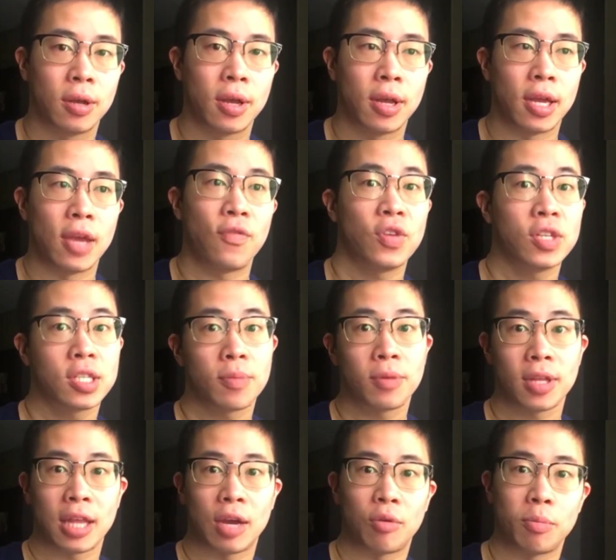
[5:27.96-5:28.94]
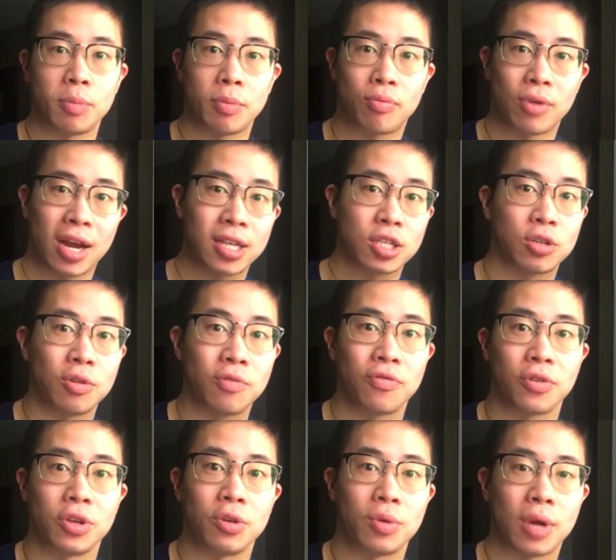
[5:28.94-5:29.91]
if it's something that will be practical
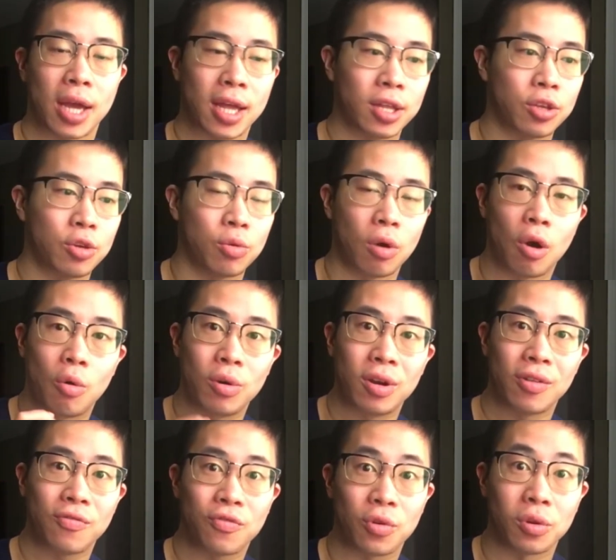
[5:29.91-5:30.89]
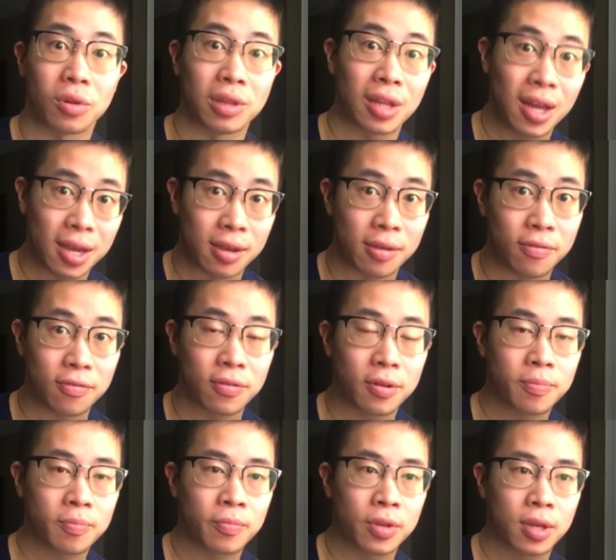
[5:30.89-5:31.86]
for you and you own it for life
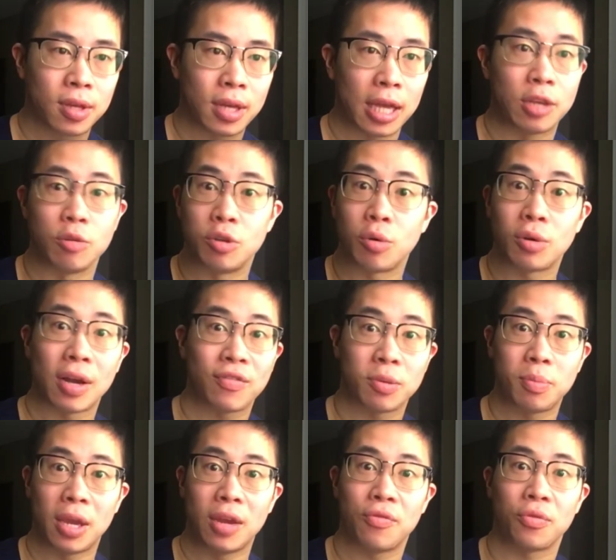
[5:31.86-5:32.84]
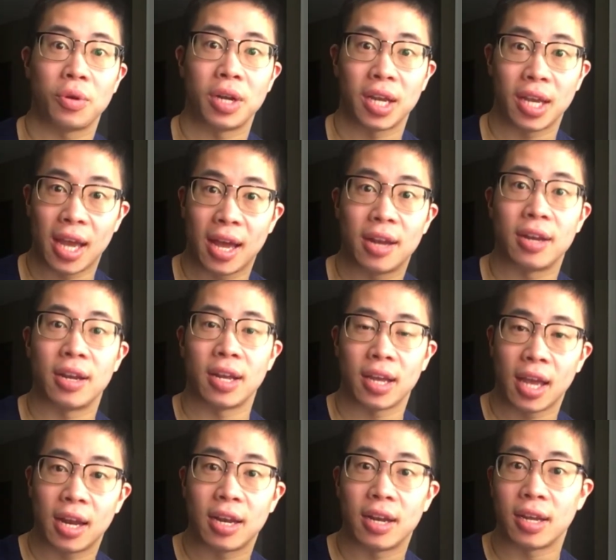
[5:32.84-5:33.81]
and you don't have to pay for it again and
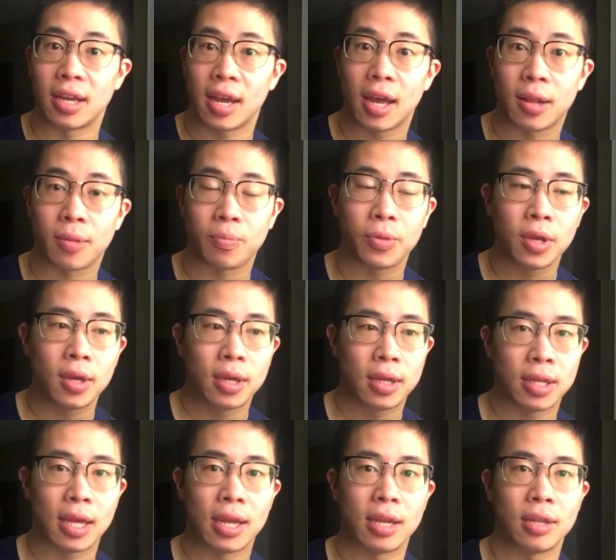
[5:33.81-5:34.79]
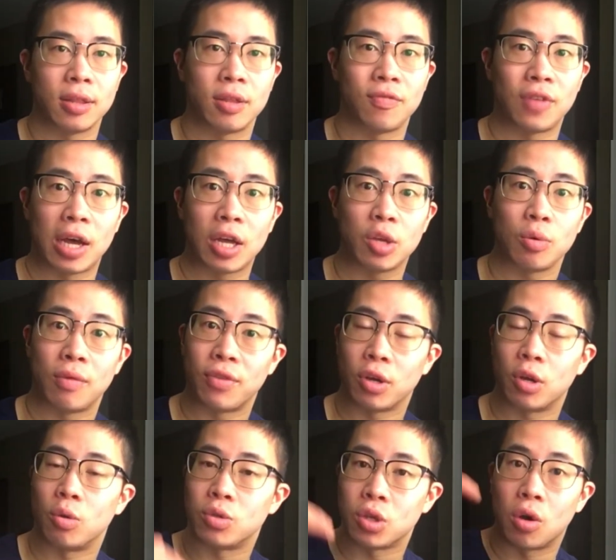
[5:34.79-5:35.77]
again and again, then the value of it
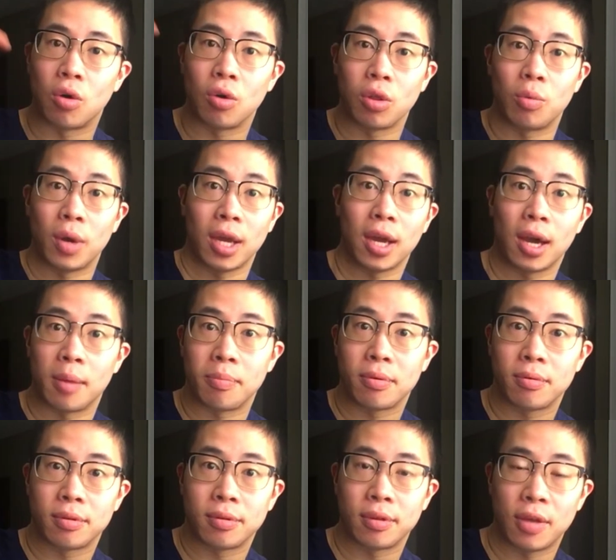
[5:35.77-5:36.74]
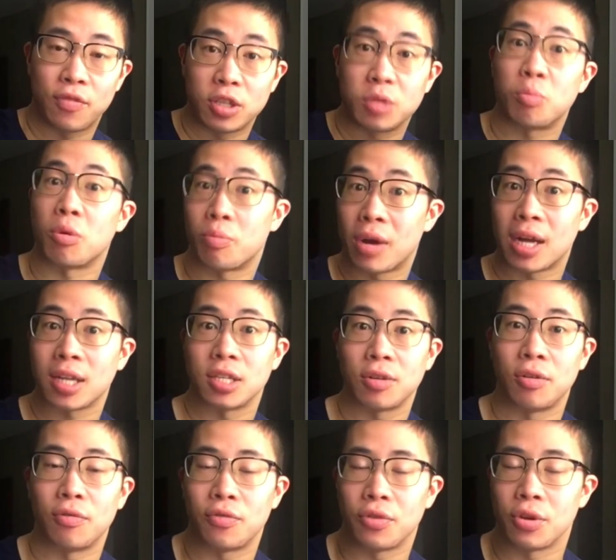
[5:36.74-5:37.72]
goes all the way up if it's more
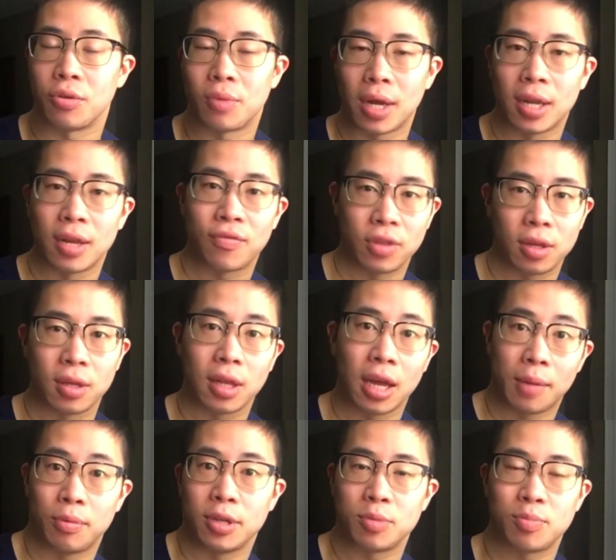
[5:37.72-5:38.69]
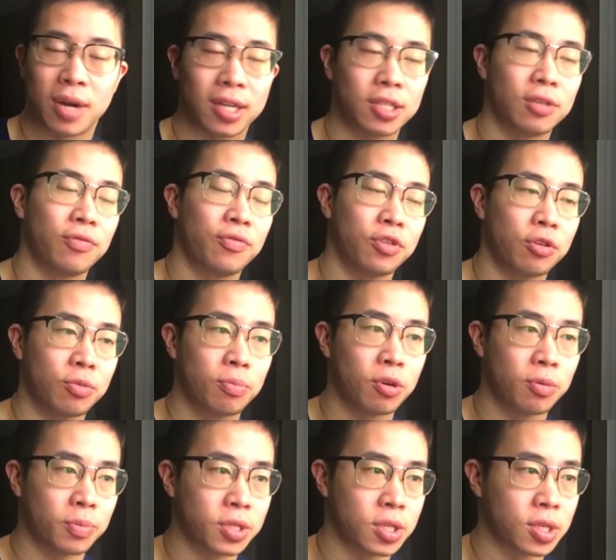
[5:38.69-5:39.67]
practical for you, right? If the library is practical for your
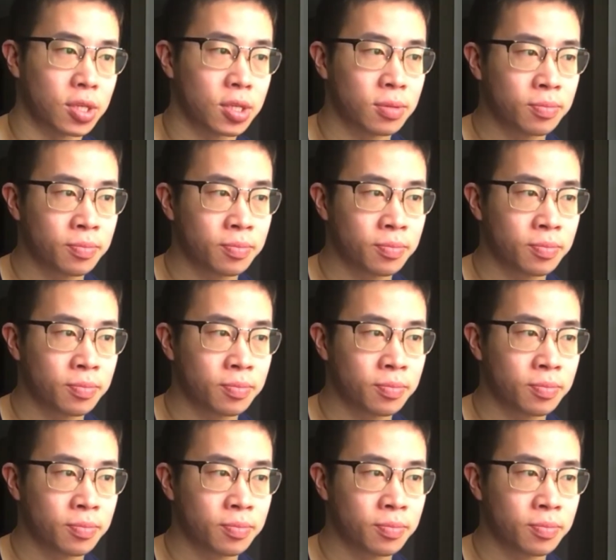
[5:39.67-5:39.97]
purposes.